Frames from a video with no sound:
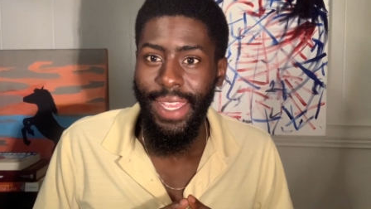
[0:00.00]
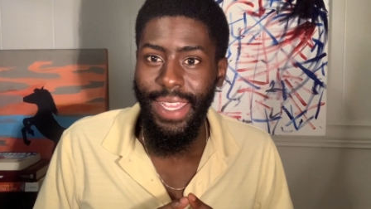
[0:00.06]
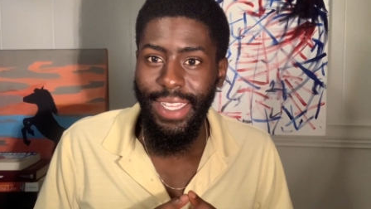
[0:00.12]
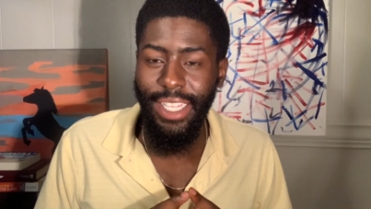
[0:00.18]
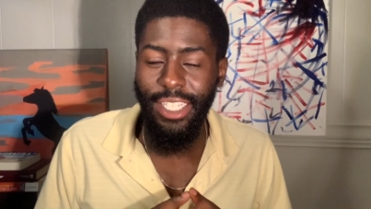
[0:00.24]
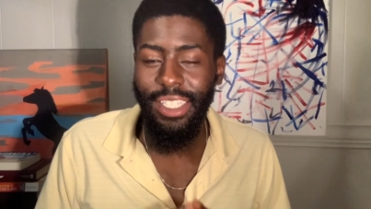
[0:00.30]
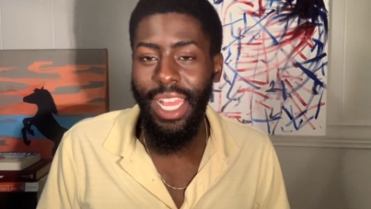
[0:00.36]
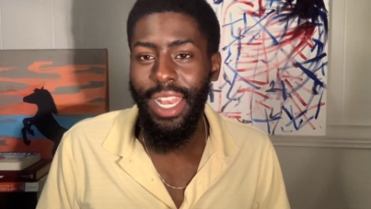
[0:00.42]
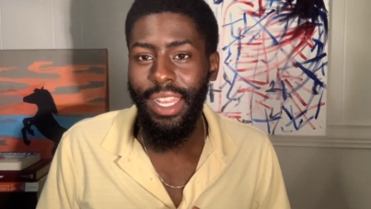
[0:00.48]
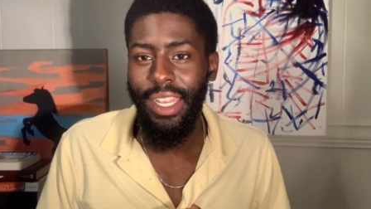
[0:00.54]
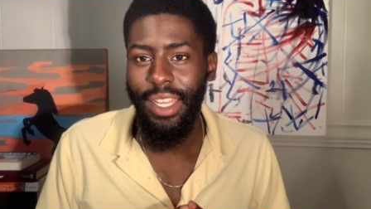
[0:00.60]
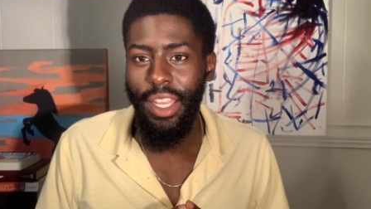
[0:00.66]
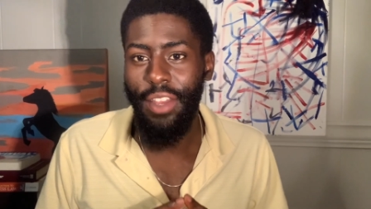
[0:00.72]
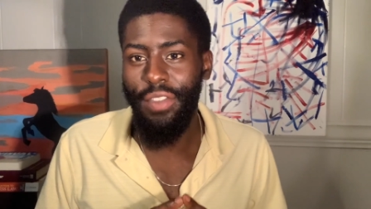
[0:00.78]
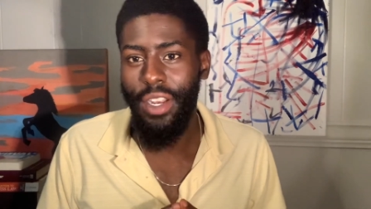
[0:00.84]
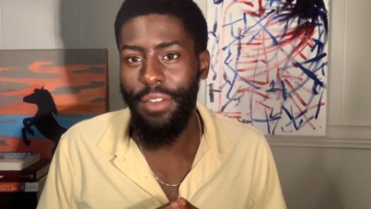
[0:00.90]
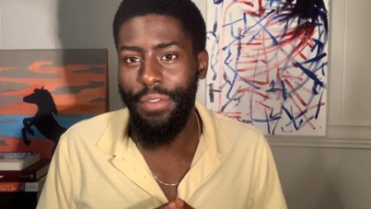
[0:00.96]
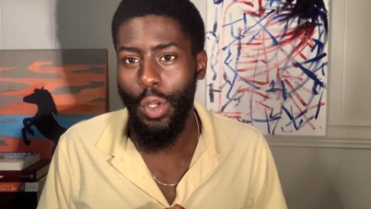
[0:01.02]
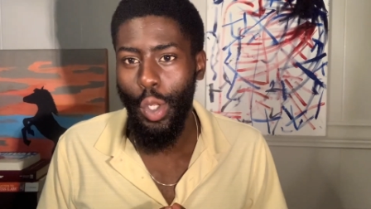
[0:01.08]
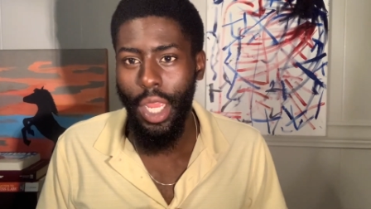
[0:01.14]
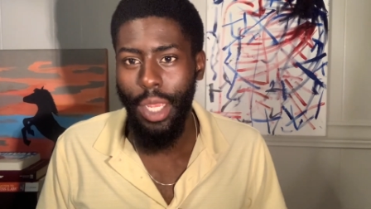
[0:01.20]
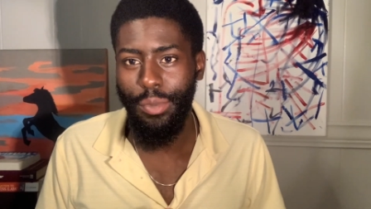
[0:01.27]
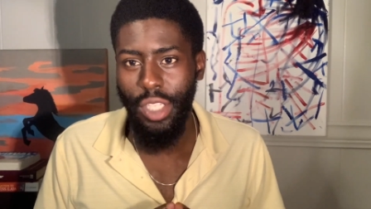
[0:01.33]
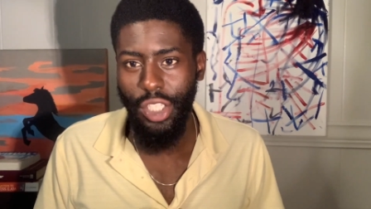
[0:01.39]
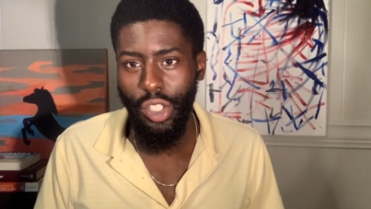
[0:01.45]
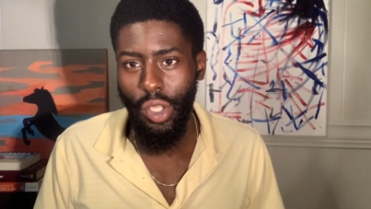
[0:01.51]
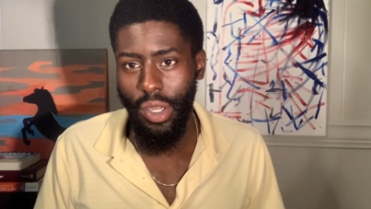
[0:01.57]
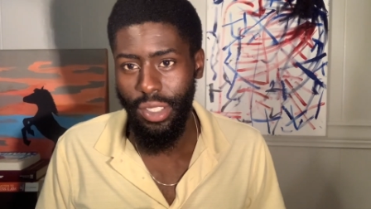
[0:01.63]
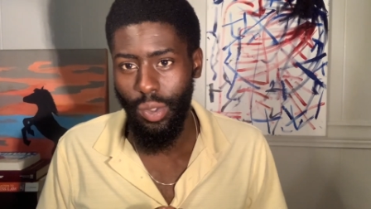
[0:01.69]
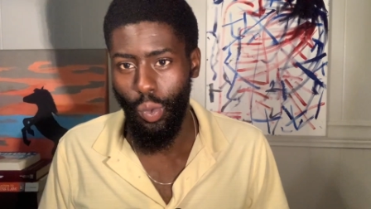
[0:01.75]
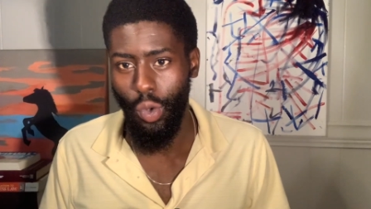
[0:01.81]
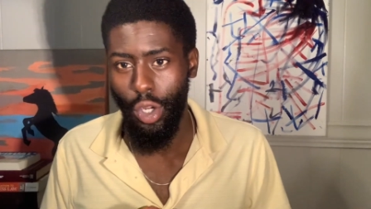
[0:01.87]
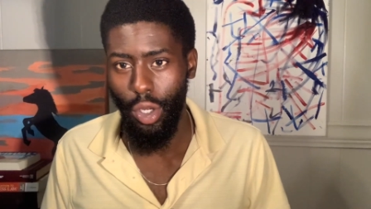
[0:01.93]
there's not even in video games. Yes, there is
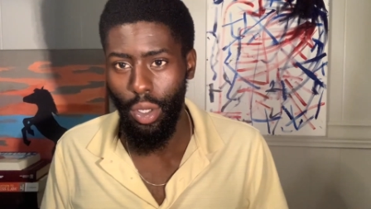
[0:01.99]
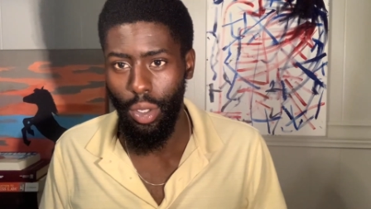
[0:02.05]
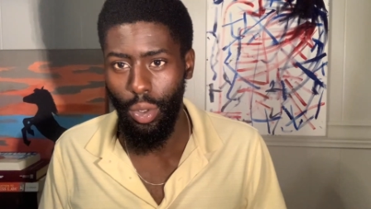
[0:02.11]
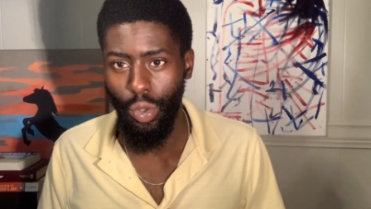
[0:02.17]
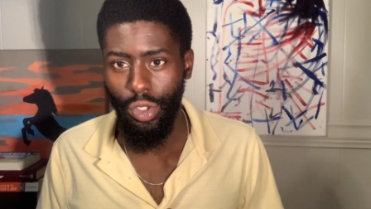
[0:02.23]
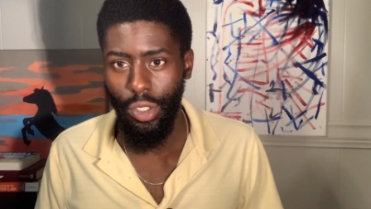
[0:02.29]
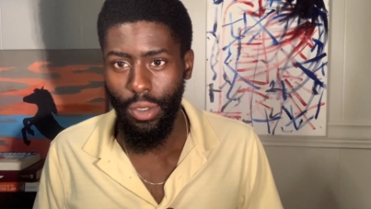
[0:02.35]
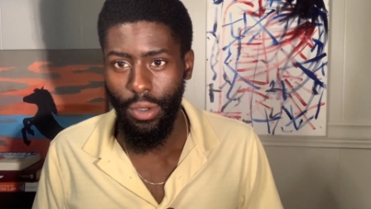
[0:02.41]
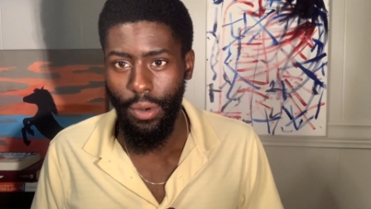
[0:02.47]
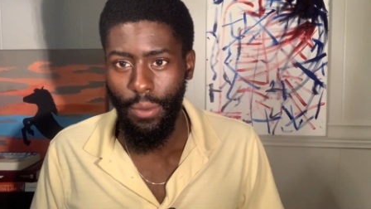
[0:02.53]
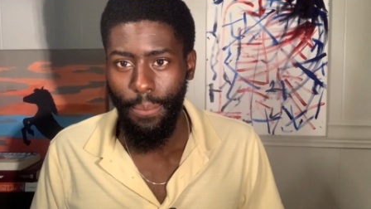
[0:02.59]
a winner and a loser.